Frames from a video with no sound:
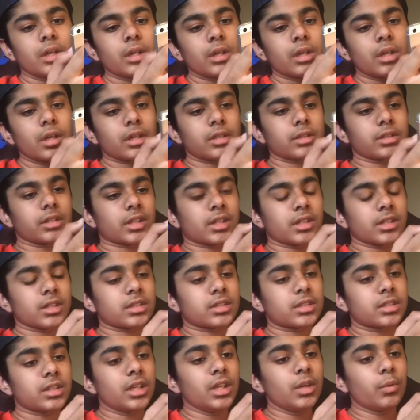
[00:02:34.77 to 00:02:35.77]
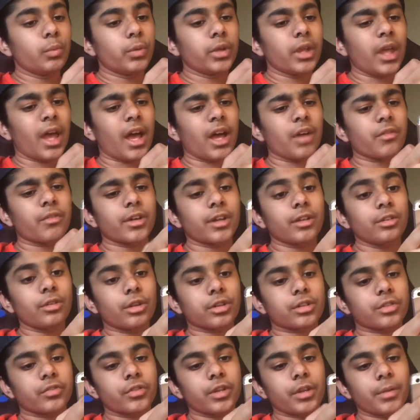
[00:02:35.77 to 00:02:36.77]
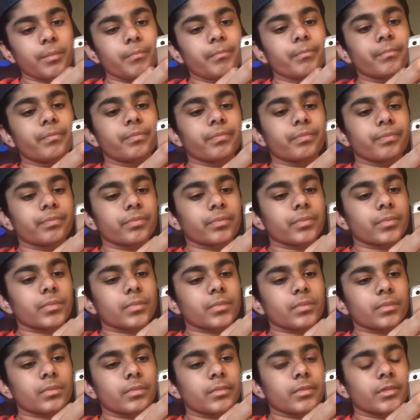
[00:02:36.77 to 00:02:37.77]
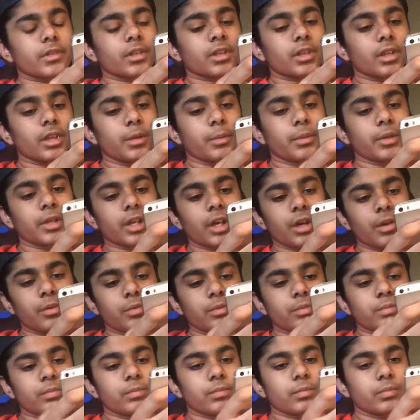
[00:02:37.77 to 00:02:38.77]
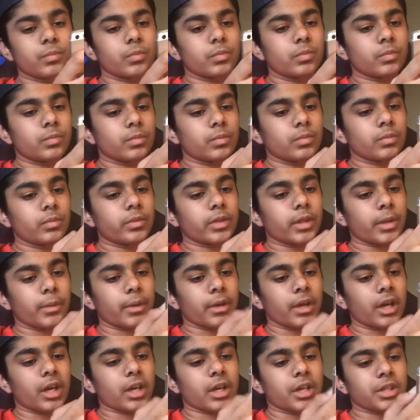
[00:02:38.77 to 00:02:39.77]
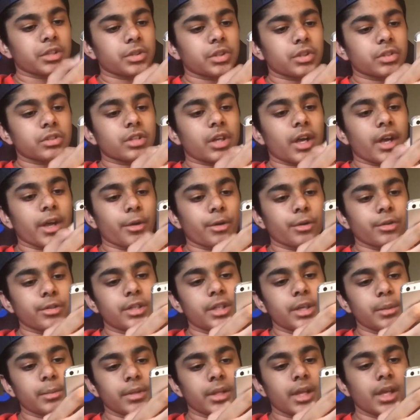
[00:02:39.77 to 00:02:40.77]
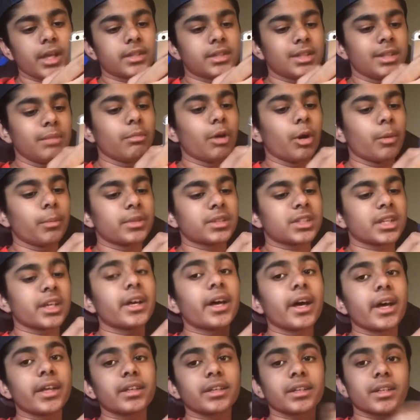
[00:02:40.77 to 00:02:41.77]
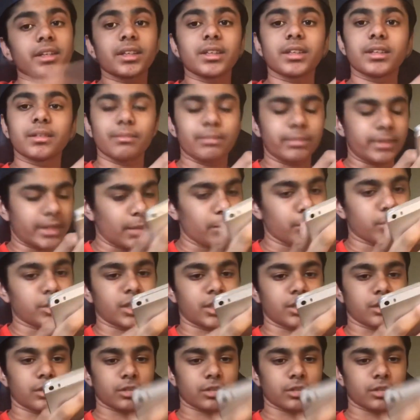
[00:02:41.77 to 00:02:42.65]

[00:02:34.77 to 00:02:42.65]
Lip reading: As you can see, we have a lot of them. Here we go. There we are. Okay, so we've got the icon team of the team moments and a team of the season.